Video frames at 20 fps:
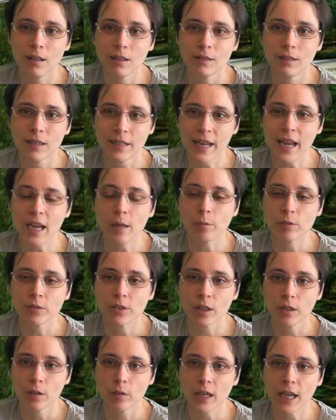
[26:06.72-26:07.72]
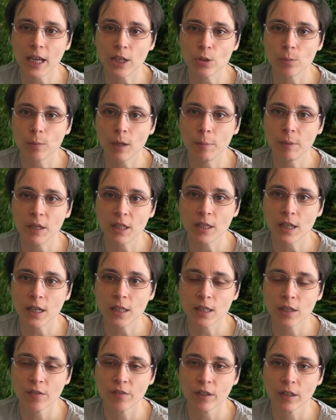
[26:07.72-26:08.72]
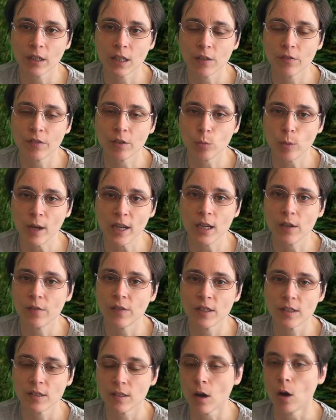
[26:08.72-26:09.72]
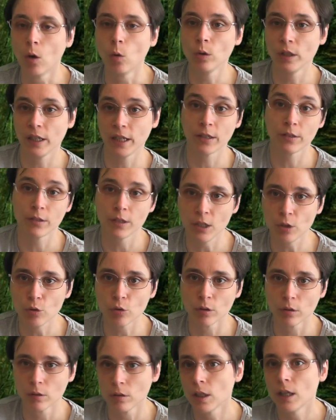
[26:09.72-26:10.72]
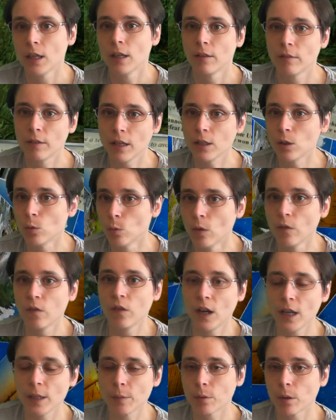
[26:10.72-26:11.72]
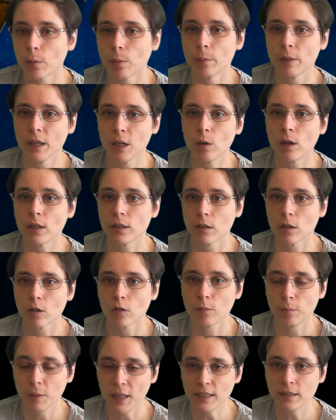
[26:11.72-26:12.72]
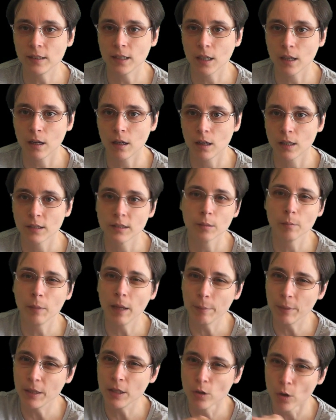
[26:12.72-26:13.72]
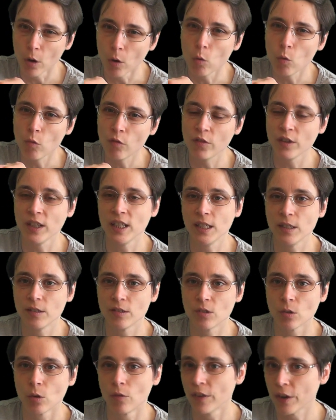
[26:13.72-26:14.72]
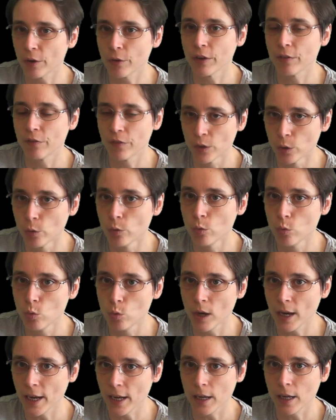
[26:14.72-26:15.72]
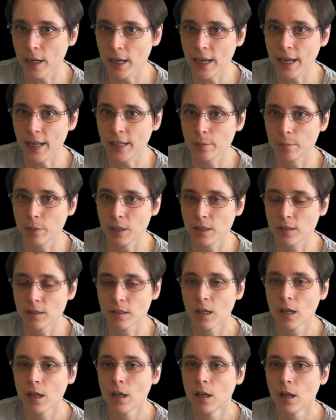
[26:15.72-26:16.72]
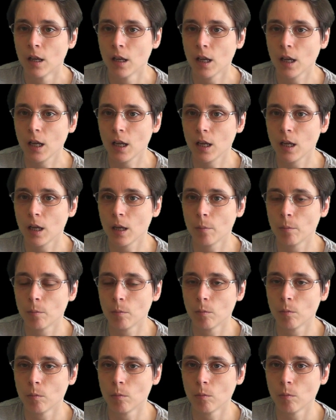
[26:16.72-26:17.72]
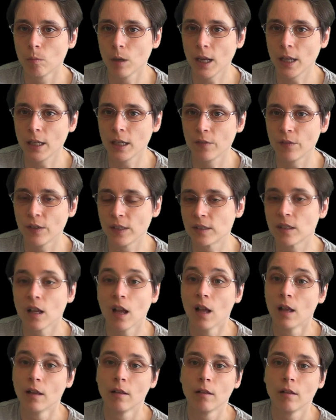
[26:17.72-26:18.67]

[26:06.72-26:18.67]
the name of the location may be a dead giveaway. If it's the Holy Cathedral, then you will find probably quite a lot of blessing cards and maybe no fiends or very few enemies. And if it's